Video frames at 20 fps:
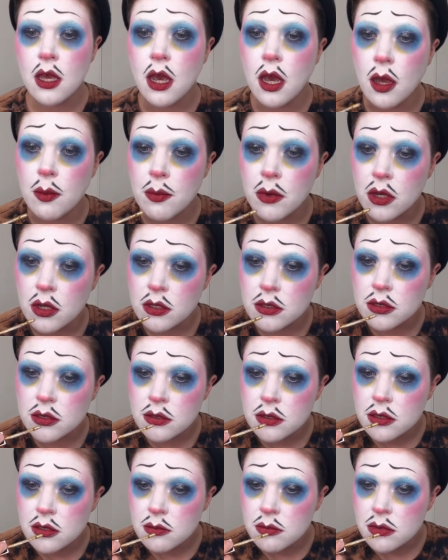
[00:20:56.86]
I'm also
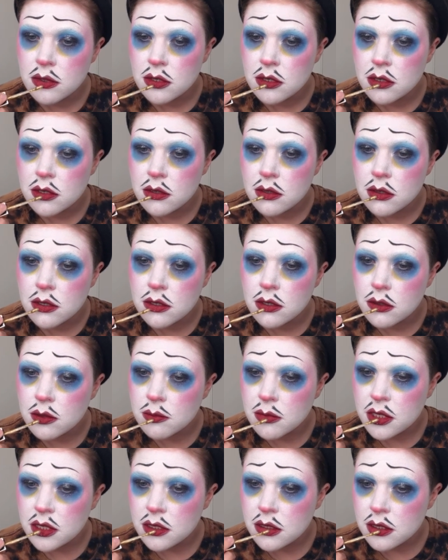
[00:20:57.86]
gonna put it on
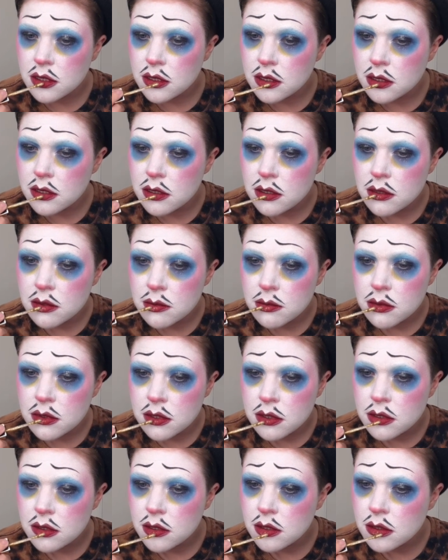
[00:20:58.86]
my lips,
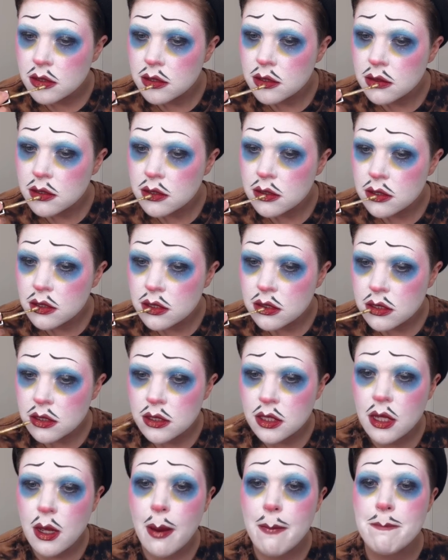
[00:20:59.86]
just
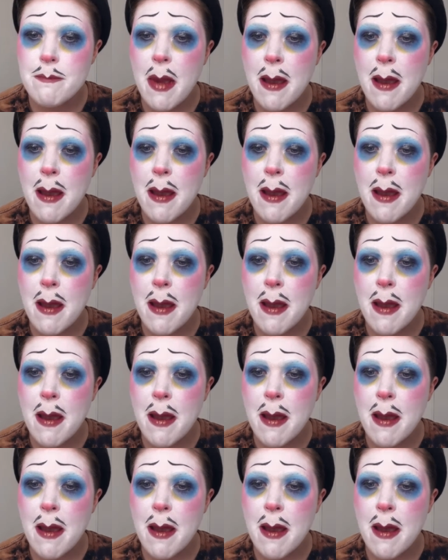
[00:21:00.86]
the